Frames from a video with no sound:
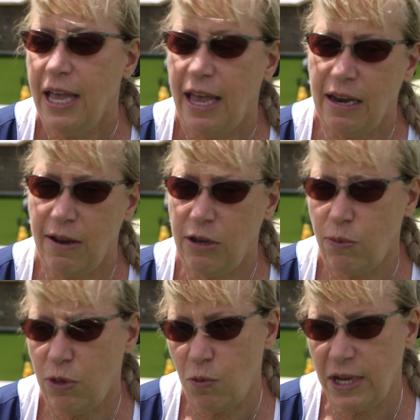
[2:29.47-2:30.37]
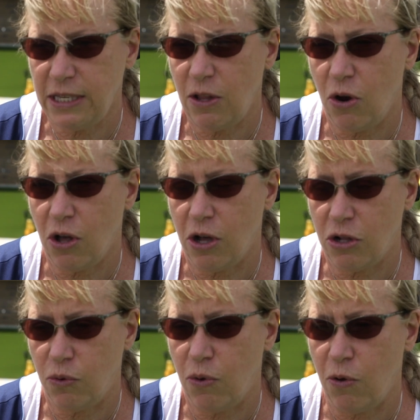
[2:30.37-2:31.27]
And then the reason they're called
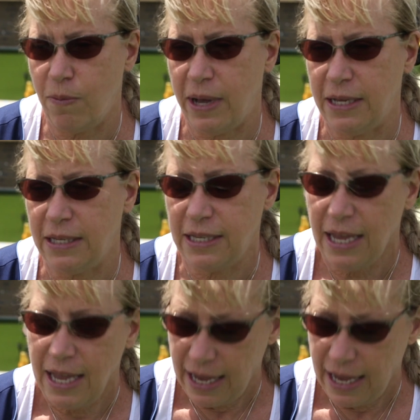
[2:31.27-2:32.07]
chloromas